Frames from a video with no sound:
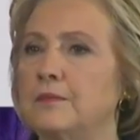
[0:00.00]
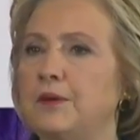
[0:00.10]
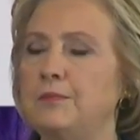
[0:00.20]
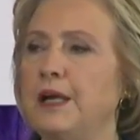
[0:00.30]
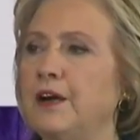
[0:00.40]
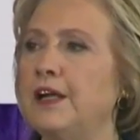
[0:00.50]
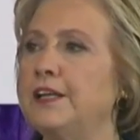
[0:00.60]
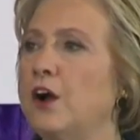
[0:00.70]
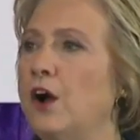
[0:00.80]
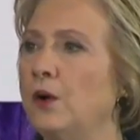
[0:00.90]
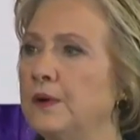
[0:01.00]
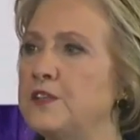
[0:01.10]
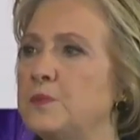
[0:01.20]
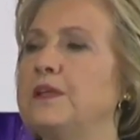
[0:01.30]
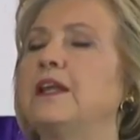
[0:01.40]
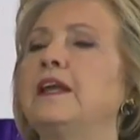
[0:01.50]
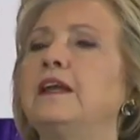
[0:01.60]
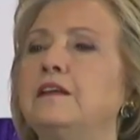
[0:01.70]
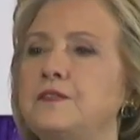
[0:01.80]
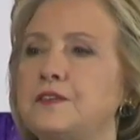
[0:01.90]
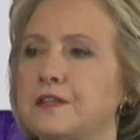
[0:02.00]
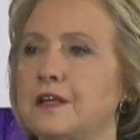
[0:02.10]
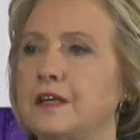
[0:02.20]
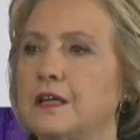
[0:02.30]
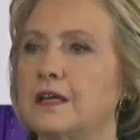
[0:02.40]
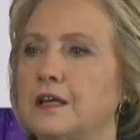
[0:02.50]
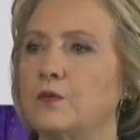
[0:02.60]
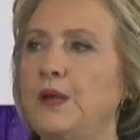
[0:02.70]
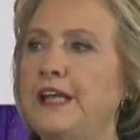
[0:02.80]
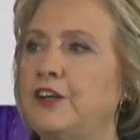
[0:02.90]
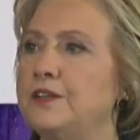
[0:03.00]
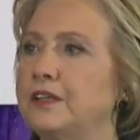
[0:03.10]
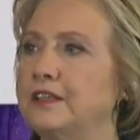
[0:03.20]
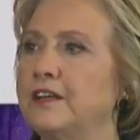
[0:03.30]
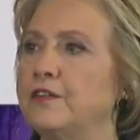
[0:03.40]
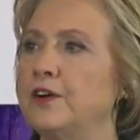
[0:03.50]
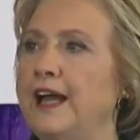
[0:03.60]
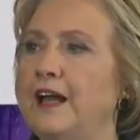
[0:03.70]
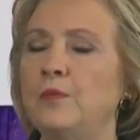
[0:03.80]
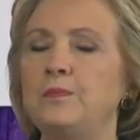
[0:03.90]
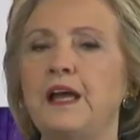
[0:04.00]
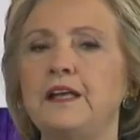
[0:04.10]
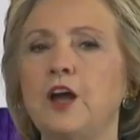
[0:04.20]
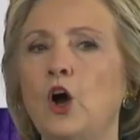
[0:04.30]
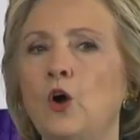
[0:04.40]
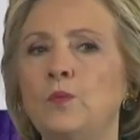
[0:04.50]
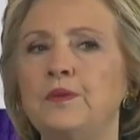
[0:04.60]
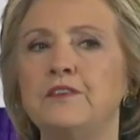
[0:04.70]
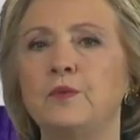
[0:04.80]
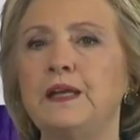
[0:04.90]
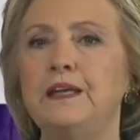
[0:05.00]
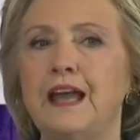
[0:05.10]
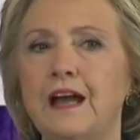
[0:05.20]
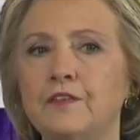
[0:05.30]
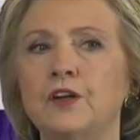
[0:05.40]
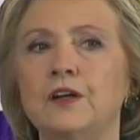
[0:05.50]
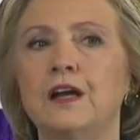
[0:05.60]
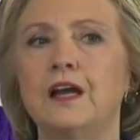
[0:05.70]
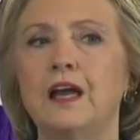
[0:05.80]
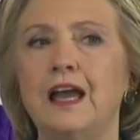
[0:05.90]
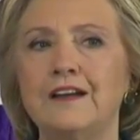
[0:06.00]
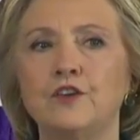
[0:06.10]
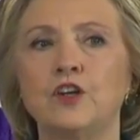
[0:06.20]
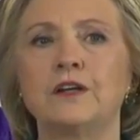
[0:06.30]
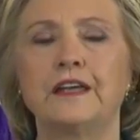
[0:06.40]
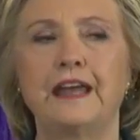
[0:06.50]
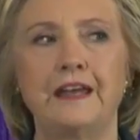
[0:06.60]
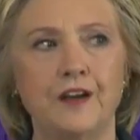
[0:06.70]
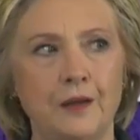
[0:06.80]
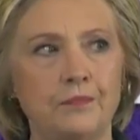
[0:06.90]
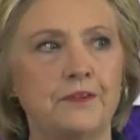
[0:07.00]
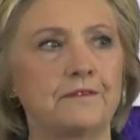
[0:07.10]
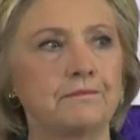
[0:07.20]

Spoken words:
But Marion always believed we could deliver help and hope if we never, ever gave up.